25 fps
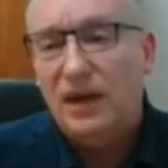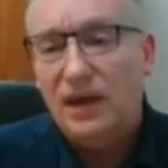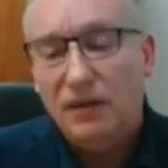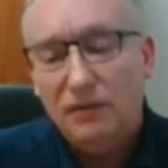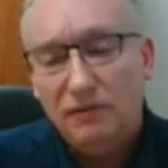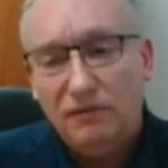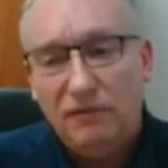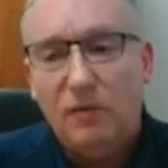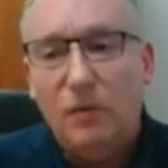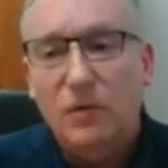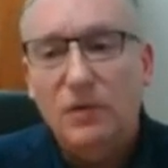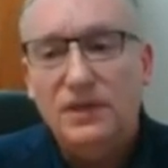
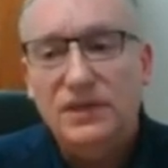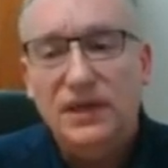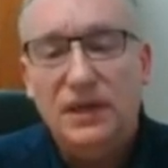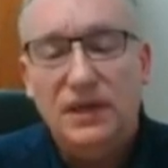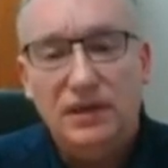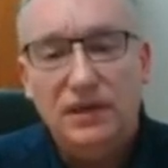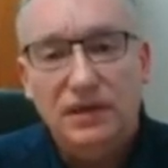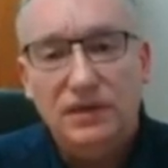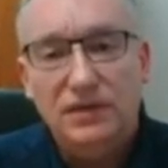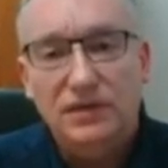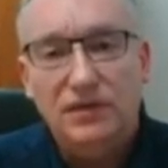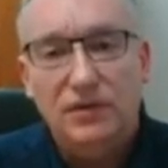enforcing
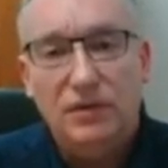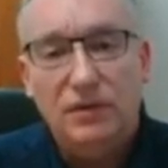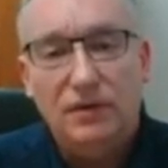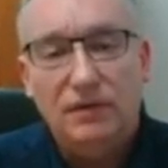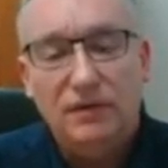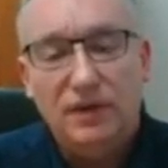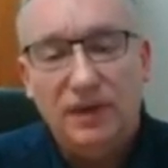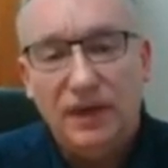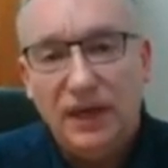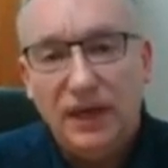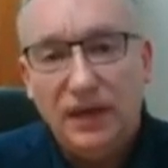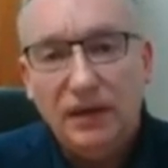this sort of
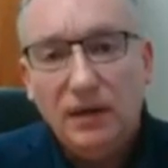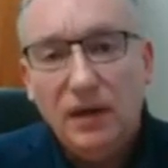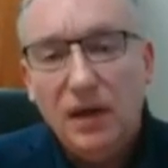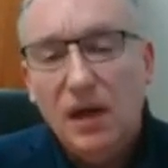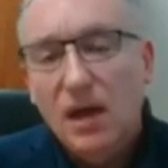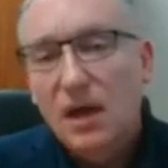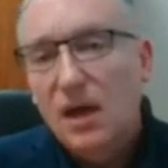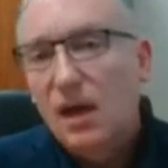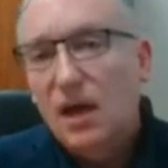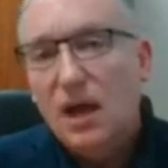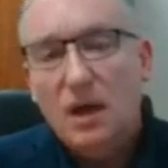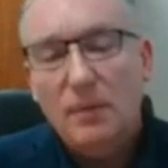thing.
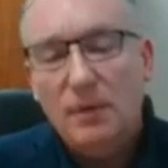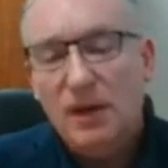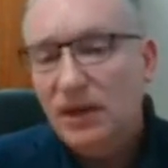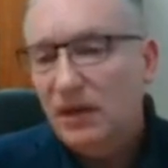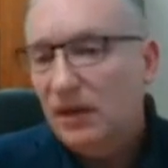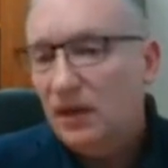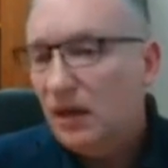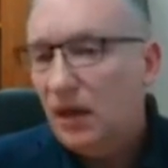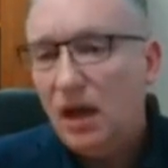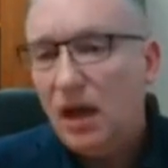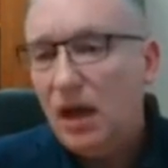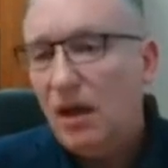
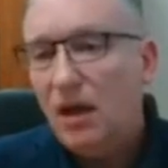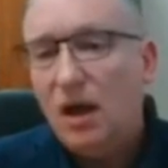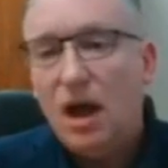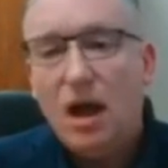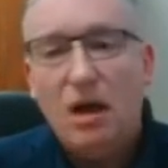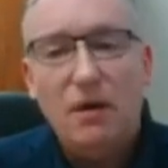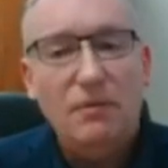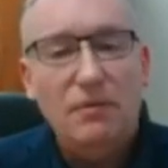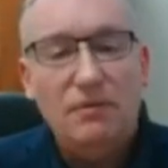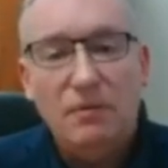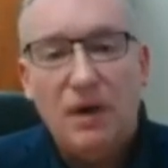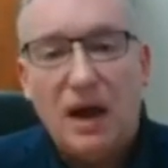I
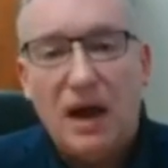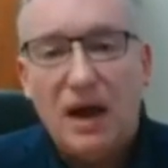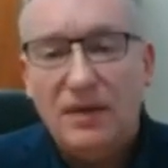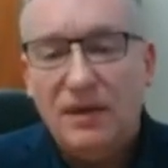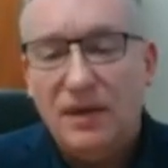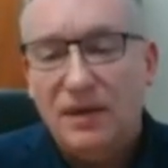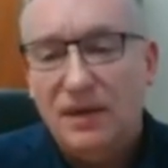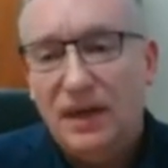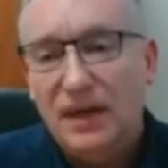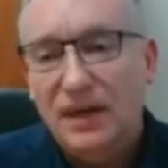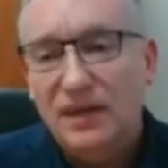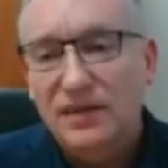would rather
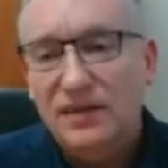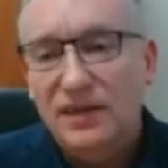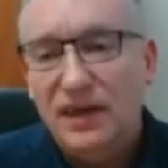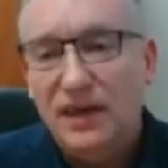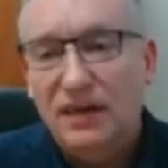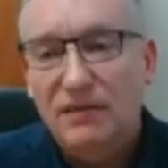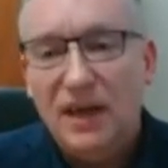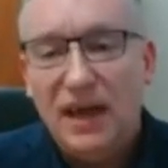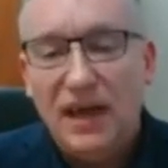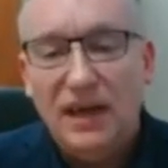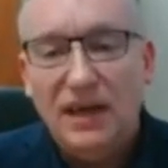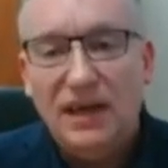that instead of
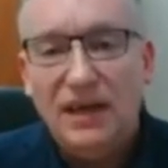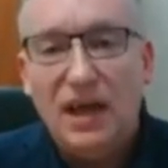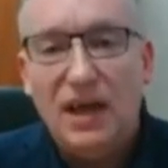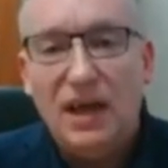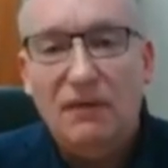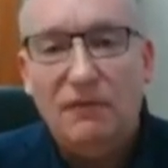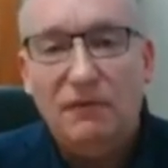handing out